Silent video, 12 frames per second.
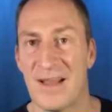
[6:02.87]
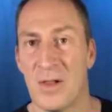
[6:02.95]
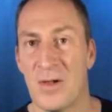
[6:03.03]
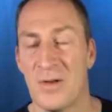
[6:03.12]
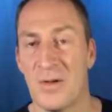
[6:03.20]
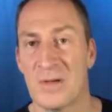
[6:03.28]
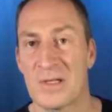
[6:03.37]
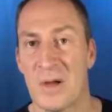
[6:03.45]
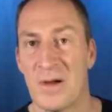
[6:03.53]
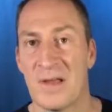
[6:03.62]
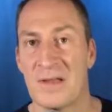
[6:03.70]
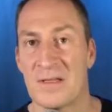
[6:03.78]
hello to you and
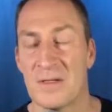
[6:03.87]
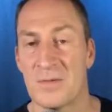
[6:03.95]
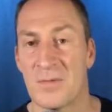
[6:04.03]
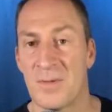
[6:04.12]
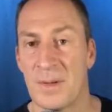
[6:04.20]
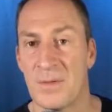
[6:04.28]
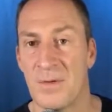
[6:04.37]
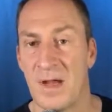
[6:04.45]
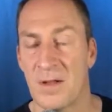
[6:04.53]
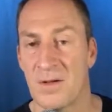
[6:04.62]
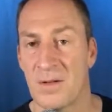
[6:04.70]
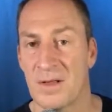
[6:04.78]
talking to you pretty
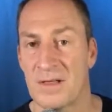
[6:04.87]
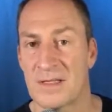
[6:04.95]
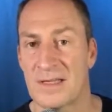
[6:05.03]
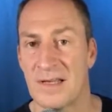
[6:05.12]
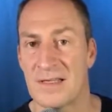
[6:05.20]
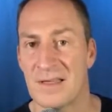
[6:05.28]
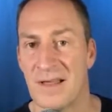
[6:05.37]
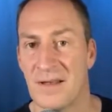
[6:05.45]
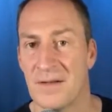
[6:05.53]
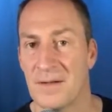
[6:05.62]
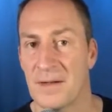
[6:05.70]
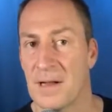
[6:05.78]
regularly since
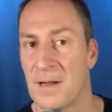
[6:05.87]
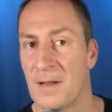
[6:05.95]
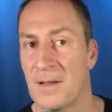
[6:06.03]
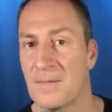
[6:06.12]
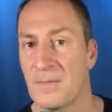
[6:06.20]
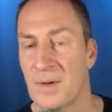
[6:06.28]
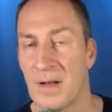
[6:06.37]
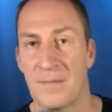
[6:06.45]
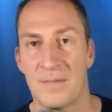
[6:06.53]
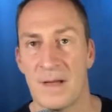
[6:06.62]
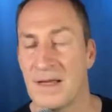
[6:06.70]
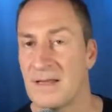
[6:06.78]
then, but
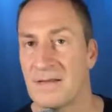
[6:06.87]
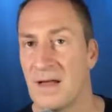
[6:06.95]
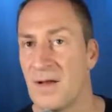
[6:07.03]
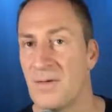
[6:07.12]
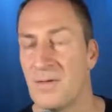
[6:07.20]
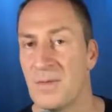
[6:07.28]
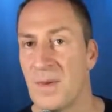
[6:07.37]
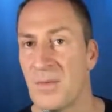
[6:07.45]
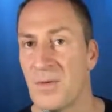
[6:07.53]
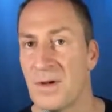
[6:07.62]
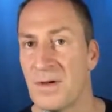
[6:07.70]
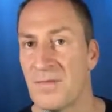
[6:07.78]
I don't remember
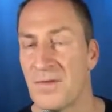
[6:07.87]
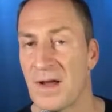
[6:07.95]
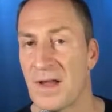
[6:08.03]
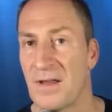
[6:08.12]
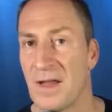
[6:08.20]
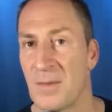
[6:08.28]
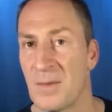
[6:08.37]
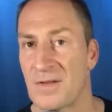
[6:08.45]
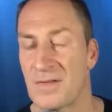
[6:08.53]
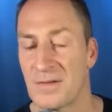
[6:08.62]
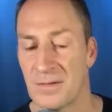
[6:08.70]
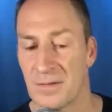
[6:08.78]
what your fucking name is,
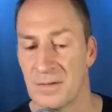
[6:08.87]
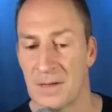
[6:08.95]
dude.